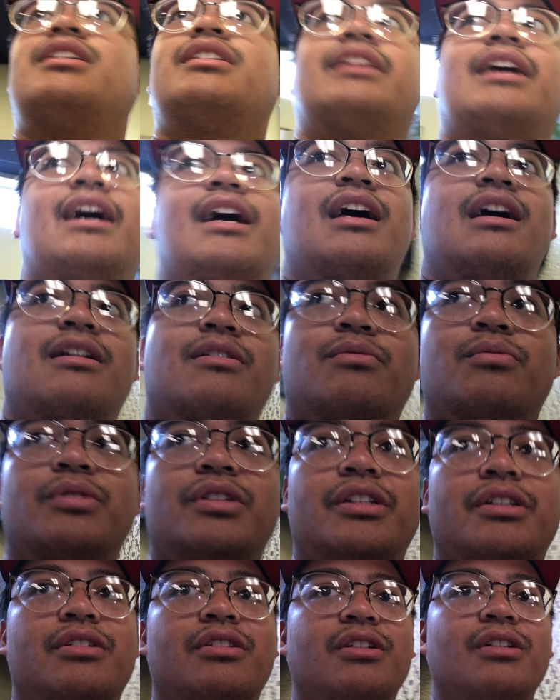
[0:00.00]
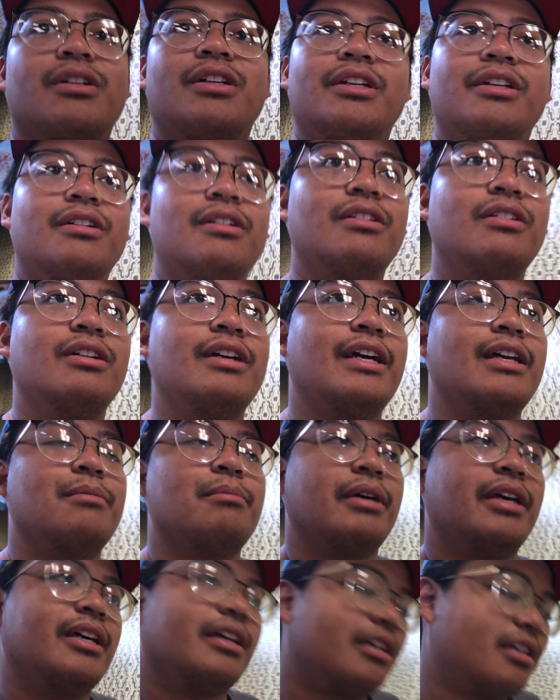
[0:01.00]
that we cook here and
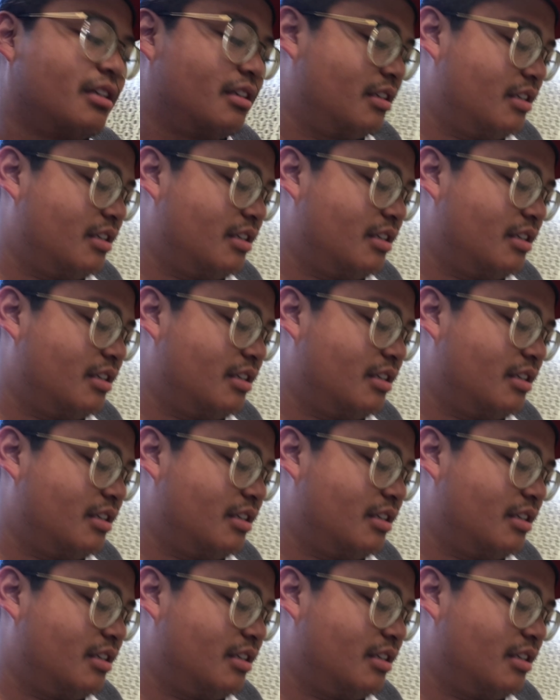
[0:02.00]
make.